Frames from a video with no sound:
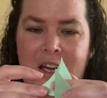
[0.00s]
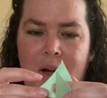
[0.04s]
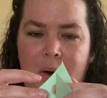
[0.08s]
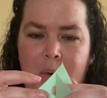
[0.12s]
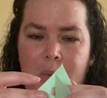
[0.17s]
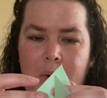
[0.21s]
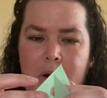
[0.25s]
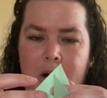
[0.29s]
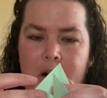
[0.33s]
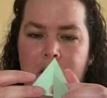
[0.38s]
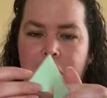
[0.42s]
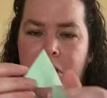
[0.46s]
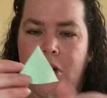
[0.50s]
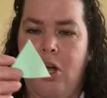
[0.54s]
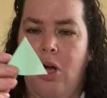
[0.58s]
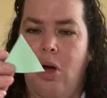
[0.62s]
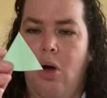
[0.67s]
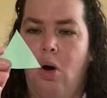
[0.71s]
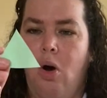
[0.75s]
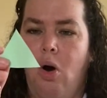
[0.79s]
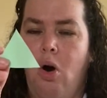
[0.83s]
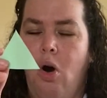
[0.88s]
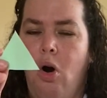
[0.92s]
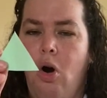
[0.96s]
We're gonna
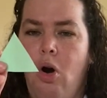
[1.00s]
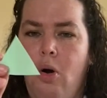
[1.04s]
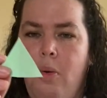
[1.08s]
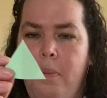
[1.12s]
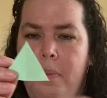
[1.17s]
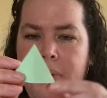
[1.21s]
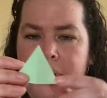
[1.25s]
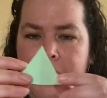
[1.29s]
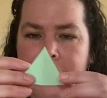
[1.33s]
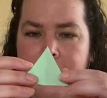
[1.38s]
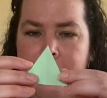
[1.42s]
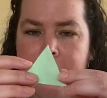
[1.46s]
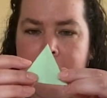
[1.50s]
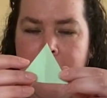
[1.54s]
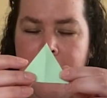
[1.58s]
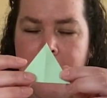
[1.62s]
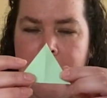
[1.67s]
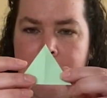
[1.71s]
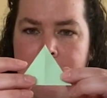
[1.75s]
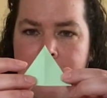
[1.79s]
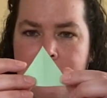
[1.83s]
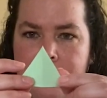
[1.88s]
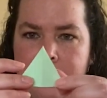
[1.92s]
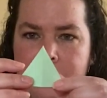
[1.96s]
open them
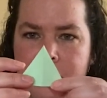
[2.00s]
up